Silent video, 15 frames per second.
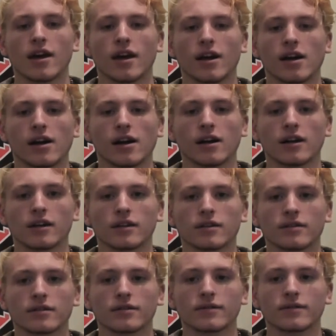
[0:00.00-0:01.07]

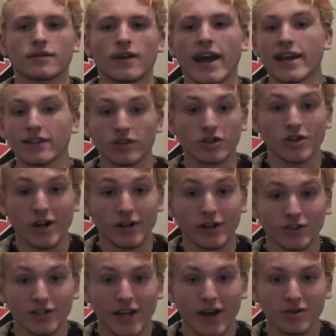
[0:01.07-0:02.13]
hate the
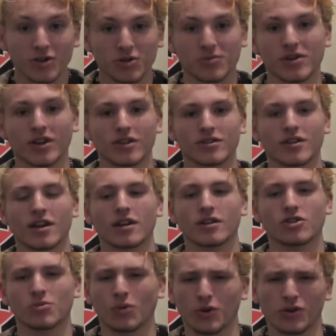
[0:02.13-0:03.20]
trailers now just because they
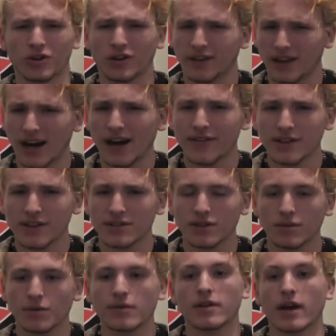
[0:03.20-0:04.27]
spoiled a lot that's in the
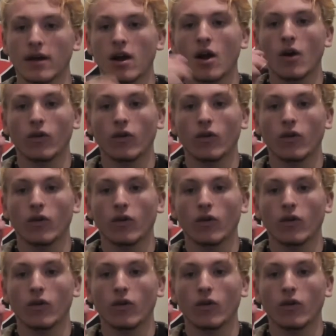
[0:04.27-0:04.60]
movie that